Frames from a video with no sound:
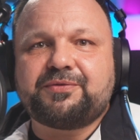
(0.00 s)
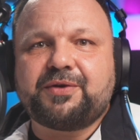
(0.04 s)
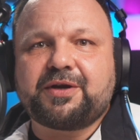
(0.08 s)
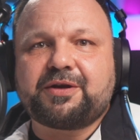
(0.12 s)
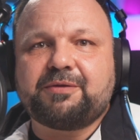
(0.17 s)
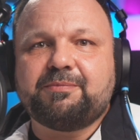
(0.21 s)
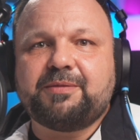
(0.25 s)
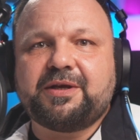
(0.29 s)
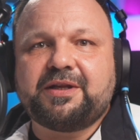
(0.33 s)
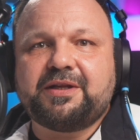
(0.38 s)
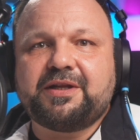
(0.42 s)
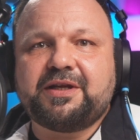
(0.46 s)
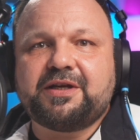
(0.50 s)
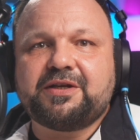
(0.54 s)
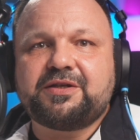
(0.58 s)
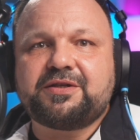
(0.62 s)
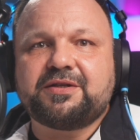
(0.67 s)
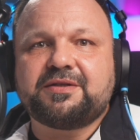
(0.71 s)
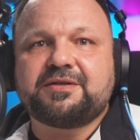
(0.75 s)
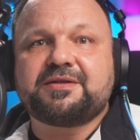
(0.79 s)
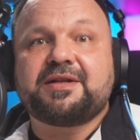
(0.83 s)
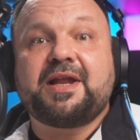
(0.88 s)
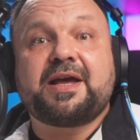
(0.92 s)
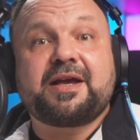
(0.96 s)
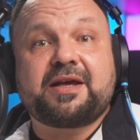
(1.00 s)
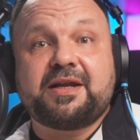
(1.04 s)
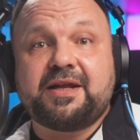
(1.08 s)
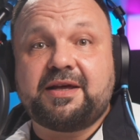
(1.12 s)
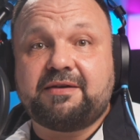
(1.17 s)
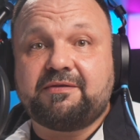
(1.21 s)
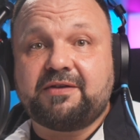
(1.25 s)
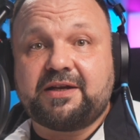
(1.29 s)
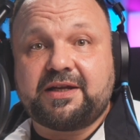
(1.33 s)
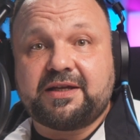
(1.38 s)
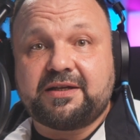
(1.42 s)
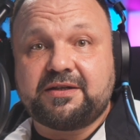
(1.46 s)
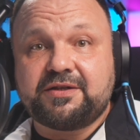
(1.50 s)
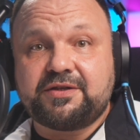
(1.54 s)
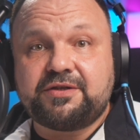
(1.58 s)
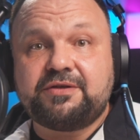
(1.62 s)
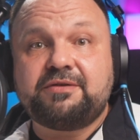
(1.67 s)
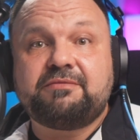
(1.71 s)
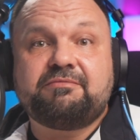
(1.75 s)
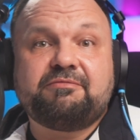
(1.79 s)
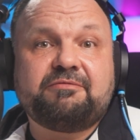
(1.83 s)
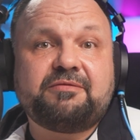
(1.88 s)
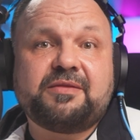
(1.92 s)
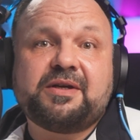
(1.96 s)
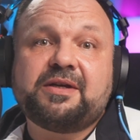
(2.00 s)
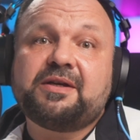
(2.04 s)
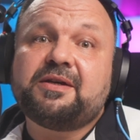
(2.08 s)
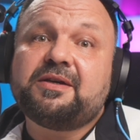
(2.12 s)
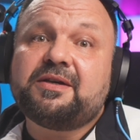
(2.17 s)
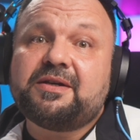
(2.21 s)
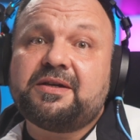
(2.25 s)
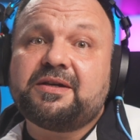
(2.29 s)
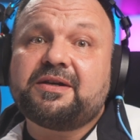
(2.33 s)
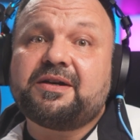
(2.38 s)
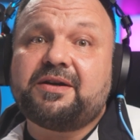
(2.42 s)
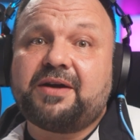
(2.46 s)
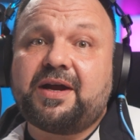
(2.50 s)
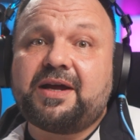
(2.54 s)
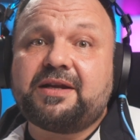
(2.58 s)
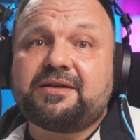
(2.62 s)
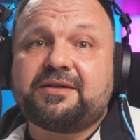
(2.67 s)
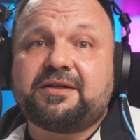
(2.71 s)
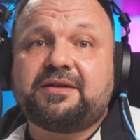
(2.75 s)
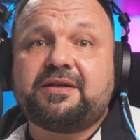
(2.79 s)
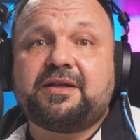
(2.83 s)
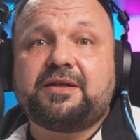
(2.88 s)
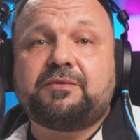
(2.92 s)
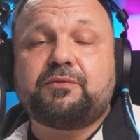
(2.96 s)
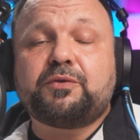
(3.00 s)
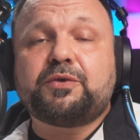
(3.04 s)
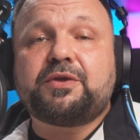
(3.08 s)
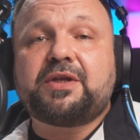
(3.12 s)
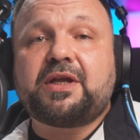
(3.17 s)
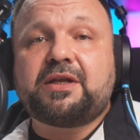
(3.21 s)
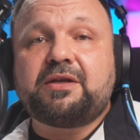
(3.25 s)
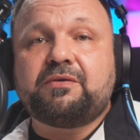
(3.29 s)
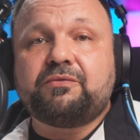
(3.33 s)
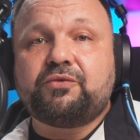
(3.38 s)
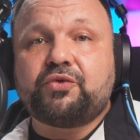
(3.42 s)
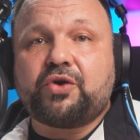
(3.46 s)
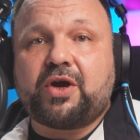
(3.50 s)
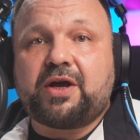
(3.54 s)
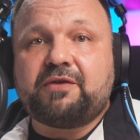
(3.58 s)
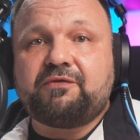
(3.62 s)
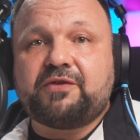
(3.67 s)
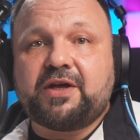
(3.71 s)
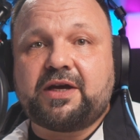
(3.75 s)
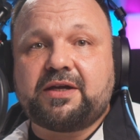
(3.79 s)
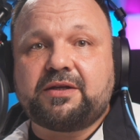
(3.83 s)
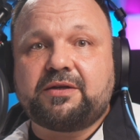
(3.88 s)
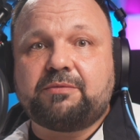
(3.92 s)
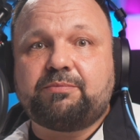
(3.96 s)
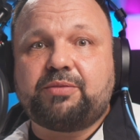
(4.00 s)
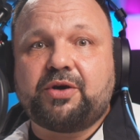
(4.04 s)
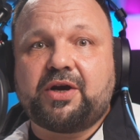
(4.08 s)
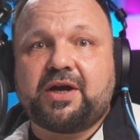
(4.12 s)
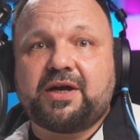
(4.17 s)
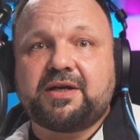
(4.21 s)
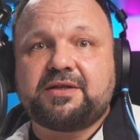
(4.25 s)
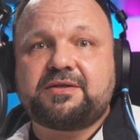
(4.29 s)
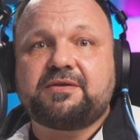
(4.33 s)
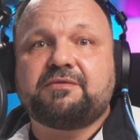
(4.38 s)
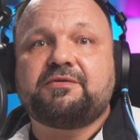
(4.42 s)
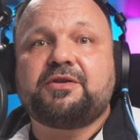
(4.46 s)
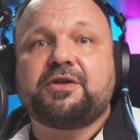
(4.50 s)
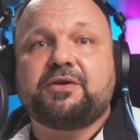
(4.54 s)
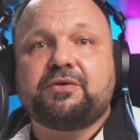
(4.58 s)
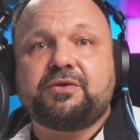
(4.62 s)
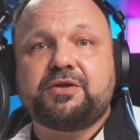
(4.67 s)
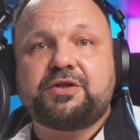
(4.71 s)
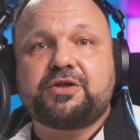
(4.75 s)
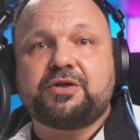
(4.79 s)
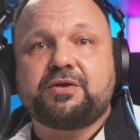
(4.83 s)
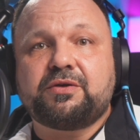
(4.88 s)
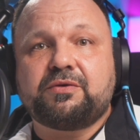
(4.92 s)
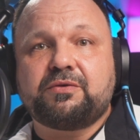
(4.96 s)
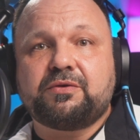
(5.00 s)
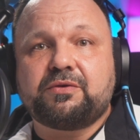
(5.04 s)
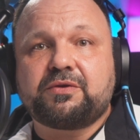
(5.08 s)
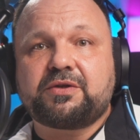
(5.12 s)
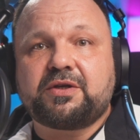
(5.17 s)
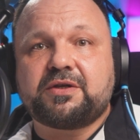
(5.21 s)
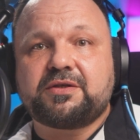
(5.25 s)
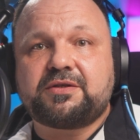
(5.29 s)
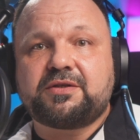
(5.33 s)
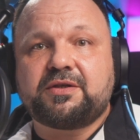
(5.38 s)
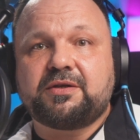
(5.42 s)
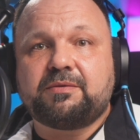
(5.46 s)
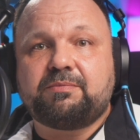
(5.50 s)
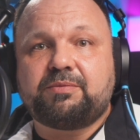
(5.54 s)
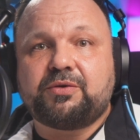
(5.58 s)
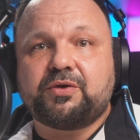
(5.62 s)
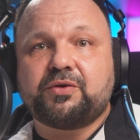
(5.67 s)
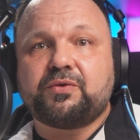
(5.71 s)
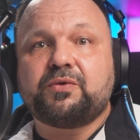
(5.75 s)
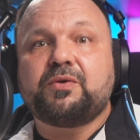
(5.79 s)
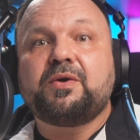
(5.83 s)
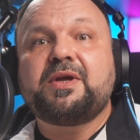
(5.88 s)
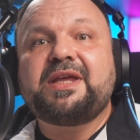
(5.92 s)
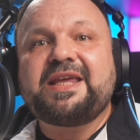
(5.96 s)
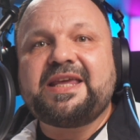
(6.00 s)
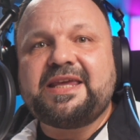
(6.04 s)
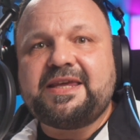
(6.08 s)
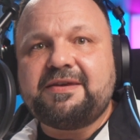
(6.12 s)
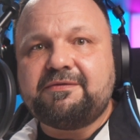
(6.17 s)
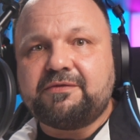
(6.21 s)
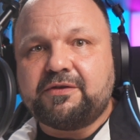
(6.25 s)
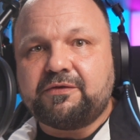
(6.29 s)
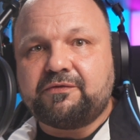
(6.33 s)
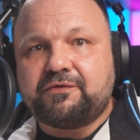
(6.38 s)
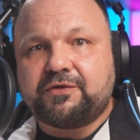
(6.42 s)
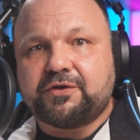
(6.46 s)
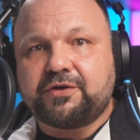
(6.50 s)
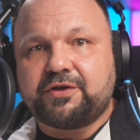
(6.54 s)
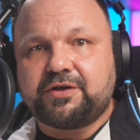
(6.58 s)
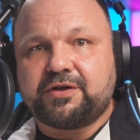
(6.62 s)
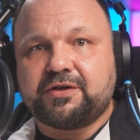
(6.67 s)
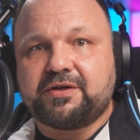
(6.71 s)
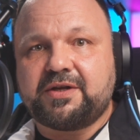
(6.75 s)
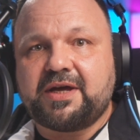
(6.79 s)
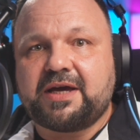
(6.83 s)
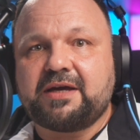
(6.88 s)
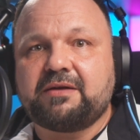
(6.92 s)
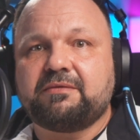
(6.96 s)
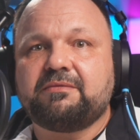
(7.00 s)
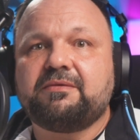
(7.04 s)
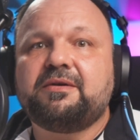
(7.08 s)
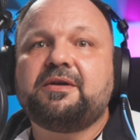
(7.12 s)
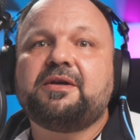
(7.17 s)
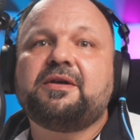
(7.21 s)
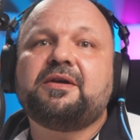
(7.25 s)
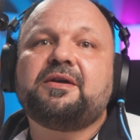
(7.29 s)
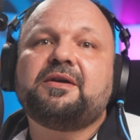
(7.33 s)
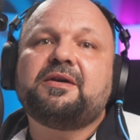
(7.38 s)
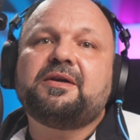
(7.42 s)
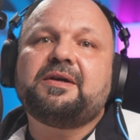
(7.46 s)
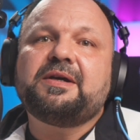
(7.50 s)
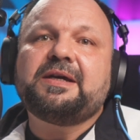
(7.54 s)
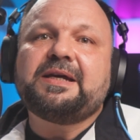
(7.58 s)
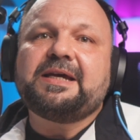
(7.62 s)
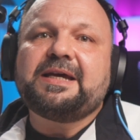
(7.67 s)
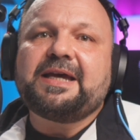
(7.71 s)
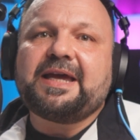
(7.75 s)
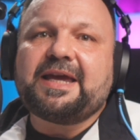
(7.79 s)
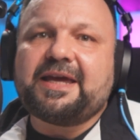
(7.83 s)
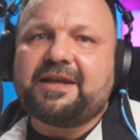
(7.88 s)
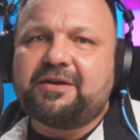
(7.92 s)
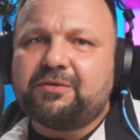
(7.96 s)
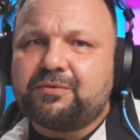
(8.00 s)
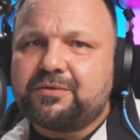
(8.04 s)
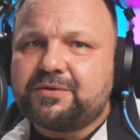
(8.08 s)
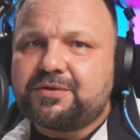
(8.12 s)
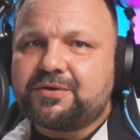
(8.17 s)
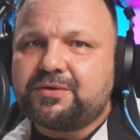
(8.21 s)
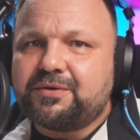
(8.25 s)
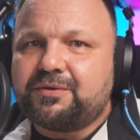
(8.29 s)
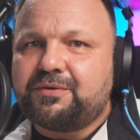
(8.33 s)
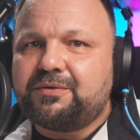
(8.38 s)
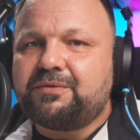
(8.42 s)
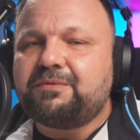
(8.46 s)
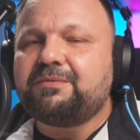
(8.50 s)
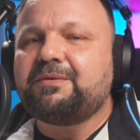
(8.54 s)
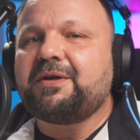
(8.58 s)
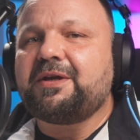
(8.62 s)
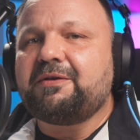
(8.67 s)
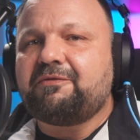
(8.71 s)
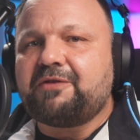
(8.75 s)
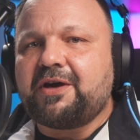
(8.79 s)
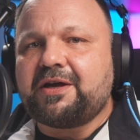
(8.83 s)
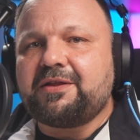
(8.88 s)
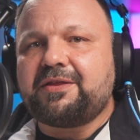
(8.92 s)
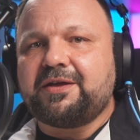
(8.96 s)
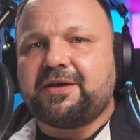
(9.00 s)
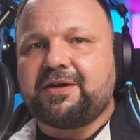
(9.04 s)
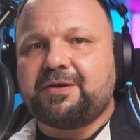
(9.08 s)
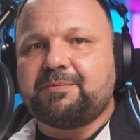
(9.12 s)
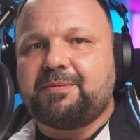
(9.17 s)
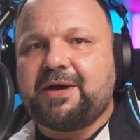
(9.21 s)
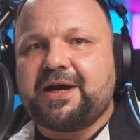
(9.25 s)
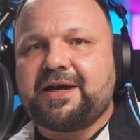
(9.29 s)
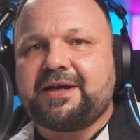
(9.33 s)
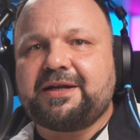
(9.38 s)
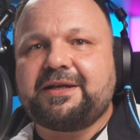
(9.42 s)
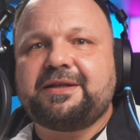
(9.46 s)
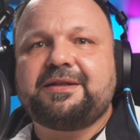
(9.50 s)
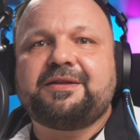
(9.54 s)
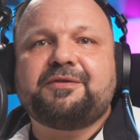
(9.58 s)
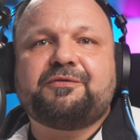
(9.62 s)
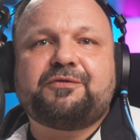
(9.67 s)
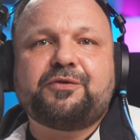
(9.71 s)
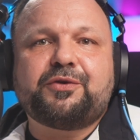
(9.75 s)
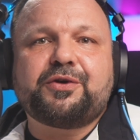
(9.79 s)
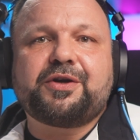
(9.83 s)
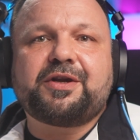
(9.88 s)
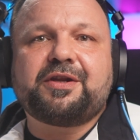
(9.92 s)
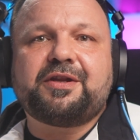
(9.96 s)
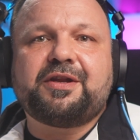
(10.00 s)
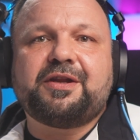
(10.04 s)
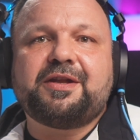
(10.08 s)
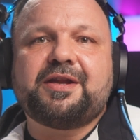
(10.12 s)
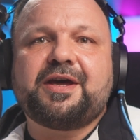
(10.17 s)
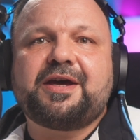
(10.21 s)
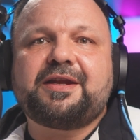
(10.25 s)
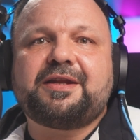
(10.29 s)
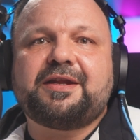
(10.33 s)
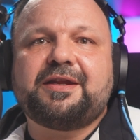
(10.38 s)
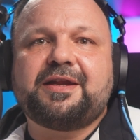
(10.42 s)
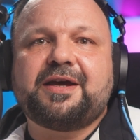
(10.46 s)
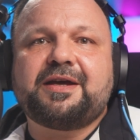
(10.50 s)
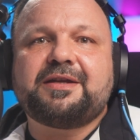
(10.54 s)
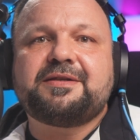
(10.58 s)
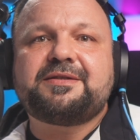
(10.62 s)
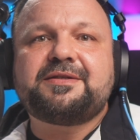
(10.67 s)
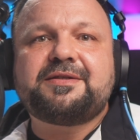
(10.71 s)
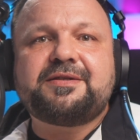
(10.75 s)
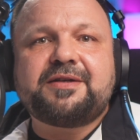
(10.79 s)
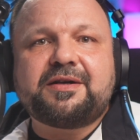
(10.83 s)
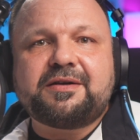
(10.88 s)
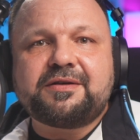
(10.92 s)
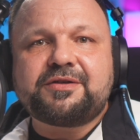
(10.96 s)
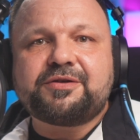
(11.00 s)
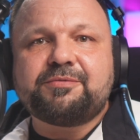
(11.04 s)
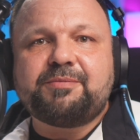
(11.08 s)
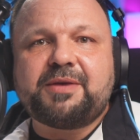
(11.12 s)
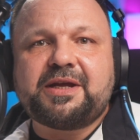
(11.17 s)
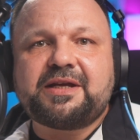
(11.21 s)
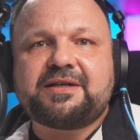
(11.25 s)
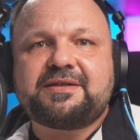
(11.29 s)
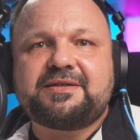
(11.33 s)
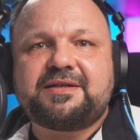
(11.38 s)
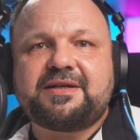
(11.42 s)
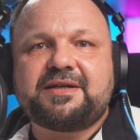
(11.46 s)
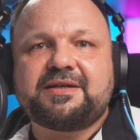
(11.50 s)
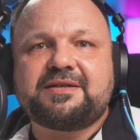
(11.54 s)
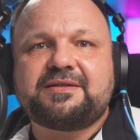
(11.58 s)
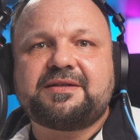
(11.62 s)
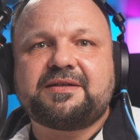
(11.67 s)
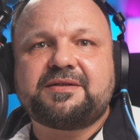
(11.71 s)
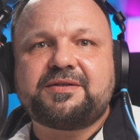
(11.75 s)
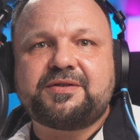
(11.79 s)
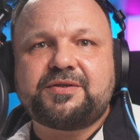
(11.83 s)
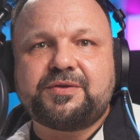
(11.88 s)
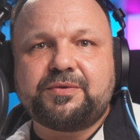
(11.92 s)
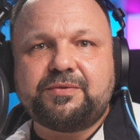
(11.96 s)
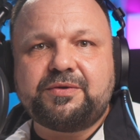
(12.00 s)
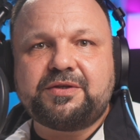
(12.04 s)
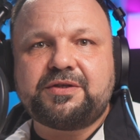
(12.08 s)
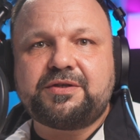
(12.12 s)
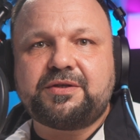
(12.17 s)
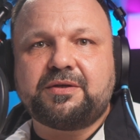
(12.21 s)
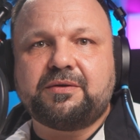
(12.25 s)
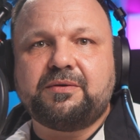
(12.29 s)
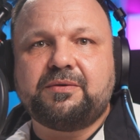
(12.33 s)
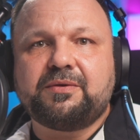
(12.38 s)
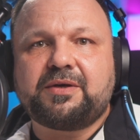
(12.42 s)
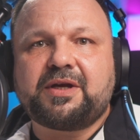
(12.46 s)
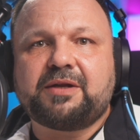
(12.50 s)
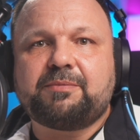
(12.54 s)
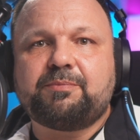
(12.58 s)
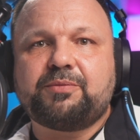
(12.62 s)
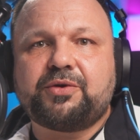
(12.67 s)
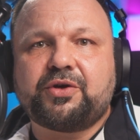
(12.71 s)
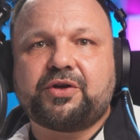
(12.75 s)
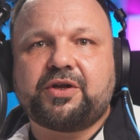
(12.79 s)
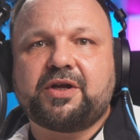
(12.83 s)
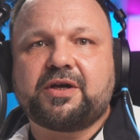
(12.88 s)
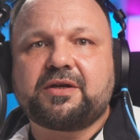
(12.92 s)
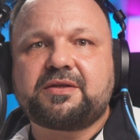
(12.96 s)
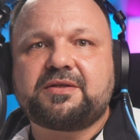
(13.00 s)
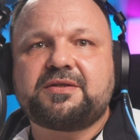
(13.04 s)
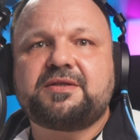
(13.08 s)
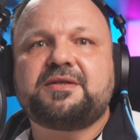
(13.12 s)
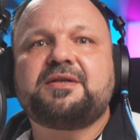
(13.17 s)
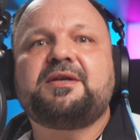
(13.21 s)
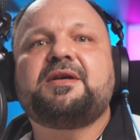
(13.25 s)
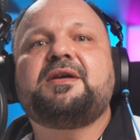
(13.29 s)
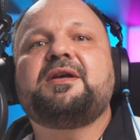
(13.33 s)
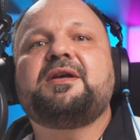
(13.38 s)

recommendations like an avalanche. Granted, it would then drive down the price of the original Rodecastr Pro even further down. And also, if I think about it, the $499 start to make sense as soon as you look at products